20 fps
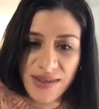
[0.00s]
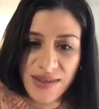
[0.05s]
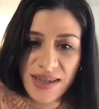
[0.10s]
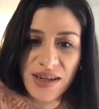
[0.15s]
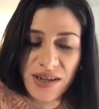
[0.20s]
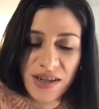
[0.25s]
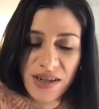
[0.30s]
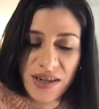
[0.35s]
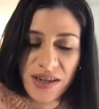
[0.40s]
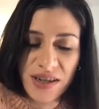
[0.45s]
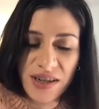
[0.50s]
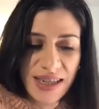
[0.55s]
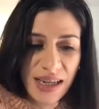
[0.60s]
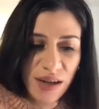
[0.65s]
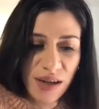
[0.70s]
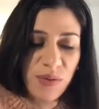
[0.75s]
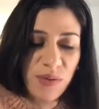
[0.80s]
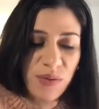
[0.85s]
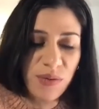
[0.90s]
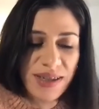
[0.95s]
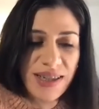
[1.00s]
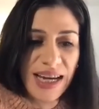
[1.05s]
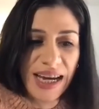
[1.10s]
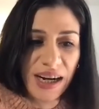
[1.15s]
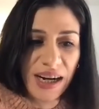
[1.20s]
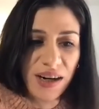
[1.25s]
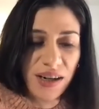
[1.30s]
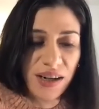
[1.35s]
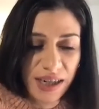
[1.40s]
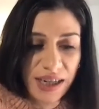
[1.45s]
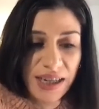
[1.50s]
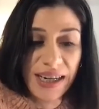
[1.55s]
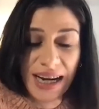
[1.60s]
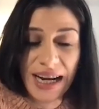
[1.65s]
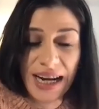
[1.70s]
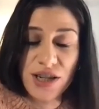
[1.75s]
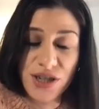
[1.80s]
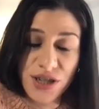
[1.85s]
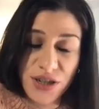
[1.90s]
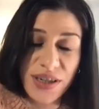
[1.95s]
series that was aired,
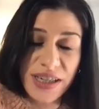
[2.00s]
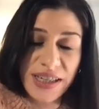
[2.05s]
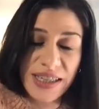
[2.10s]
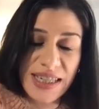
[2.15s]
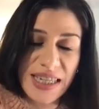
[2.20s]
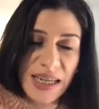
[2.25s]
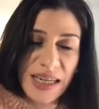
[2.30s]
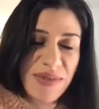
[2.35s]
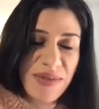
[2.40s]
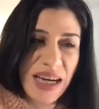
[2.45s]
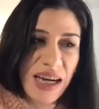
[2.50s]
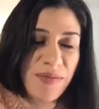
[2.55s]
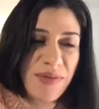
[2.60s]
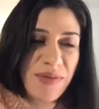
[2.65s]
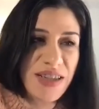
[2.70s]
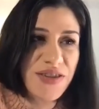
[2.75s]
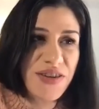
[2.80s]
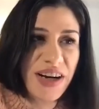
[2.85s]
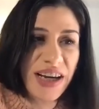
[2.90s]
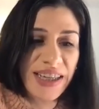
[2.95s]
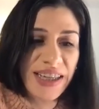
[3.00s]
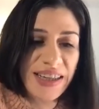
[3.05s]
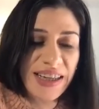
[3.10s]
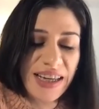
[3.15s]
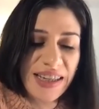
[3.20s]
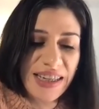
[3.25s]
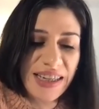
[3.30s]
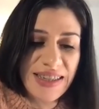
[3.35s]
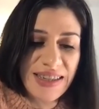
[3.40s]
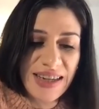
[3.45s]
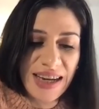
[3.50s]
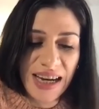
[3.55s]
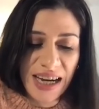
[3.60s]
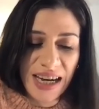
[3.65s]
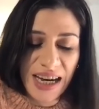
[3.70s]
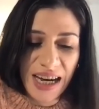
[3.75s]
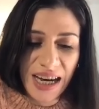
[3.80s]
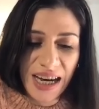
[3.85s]
and it aired during the same time as Realidades.